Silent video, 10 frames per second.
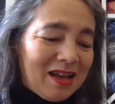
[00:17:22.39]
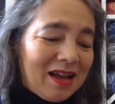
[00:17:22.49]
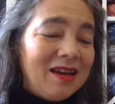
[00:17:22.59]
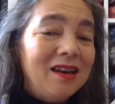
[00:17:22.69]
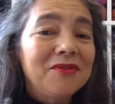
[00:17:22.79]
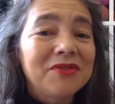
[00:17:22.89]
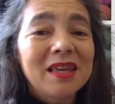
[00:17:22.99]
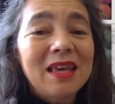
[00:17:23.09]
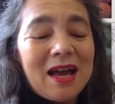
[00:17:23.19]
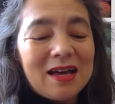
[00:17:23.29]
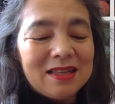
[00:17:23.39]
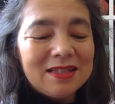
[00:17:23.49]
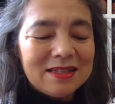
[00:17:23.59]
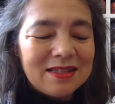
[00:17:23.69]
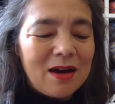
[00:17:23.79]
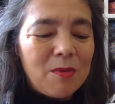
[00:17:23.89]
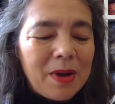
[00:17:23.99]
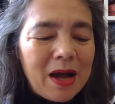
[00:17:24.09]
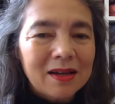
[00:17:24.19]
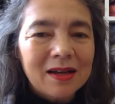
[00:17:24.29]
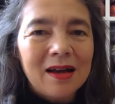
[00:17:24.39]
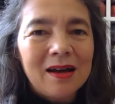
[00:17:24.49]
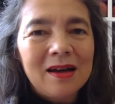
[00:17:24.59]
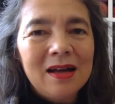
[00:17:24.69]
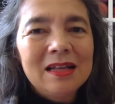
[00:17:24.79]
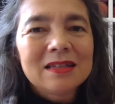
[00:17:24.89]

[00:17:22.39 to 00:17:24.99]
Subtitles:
And love the yarn. This is the Alpaka